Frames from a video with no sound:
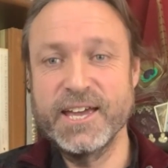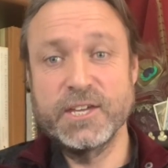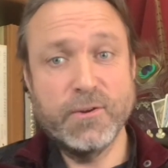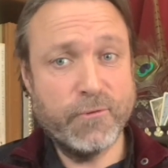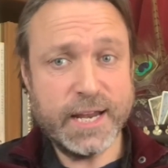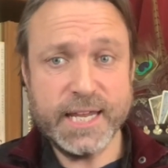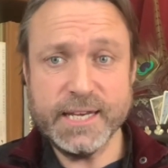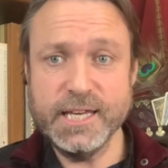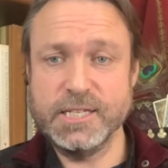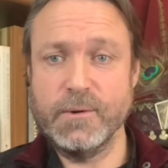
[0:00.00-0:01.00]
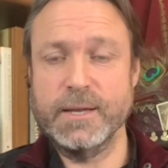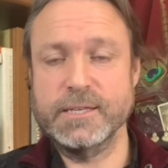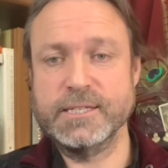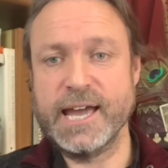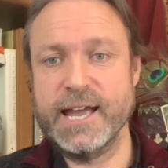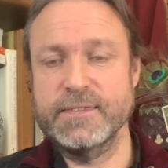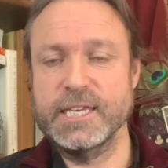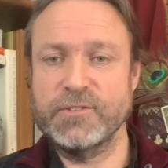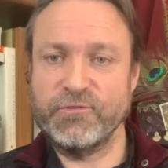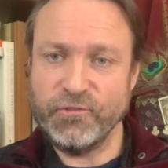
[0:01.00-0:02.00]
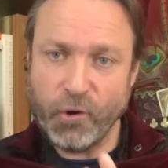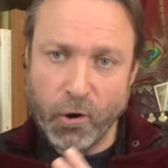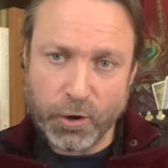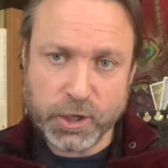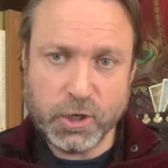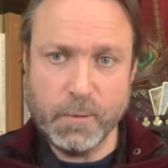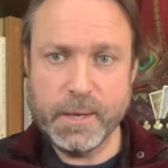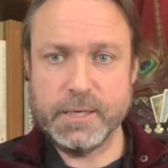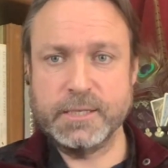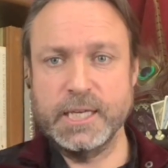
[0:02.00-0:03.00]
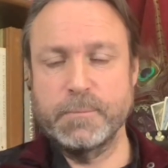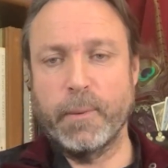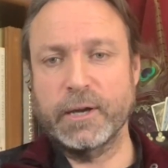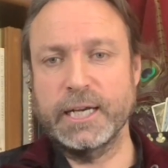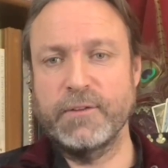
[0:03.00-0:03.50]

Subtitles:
you really need to understand these four humours, these bodily